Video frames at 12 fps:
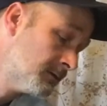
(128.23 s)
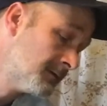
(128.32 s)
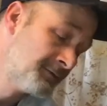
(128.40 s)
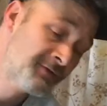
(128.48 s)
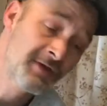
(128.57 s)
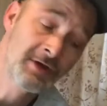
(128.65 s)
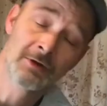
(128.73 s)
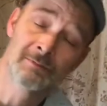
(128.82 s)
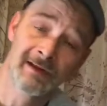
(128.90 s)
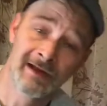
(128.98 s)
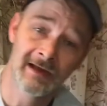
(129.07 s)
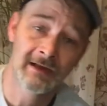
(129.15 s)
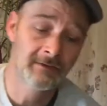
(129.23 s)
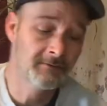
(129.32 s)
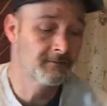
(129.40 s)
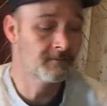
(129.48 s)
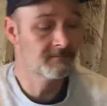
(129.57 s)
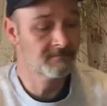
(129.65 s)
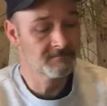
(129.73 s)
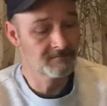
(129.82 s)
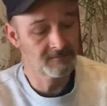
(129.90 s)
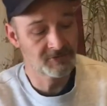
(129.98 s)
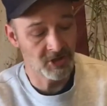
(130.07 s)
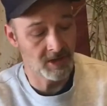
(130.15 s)
Thinner blades,
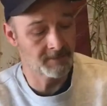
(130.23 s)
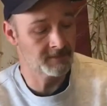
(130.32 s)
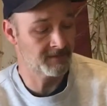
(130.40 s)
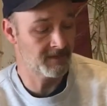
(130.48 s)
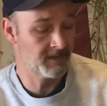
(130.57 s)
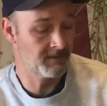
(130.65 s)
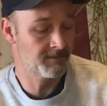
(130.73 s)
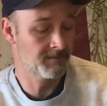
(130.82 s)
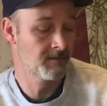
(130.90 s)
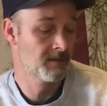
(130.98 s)
sharper teeth.